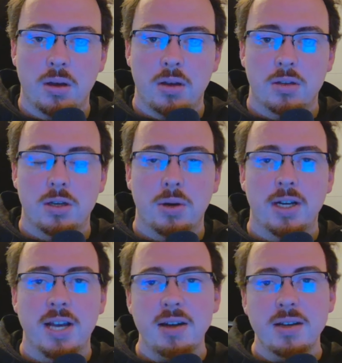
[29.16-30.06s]
So
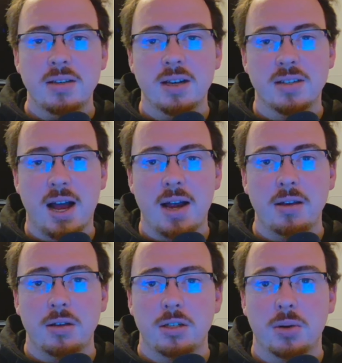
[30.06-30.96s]
Connect is designed
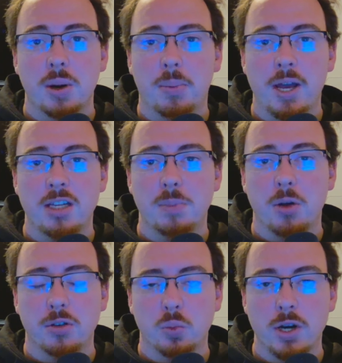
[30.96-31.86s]
to replace both
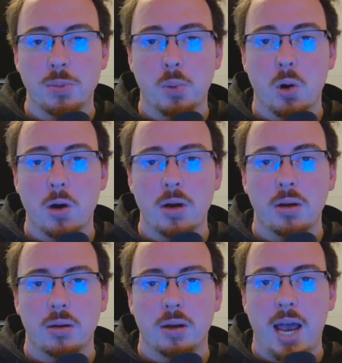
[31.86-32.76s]
Switchboard
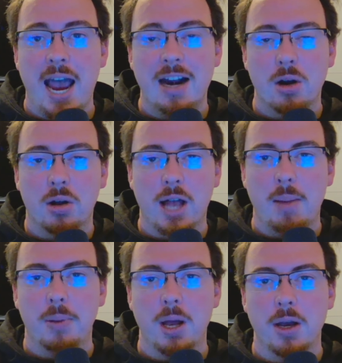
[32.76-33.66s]
and our cloud
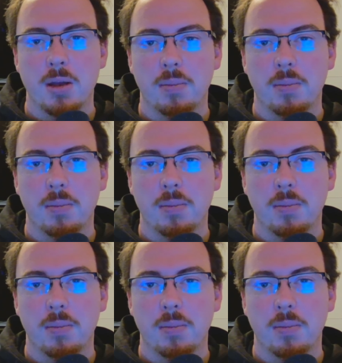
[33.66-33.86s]
plugin.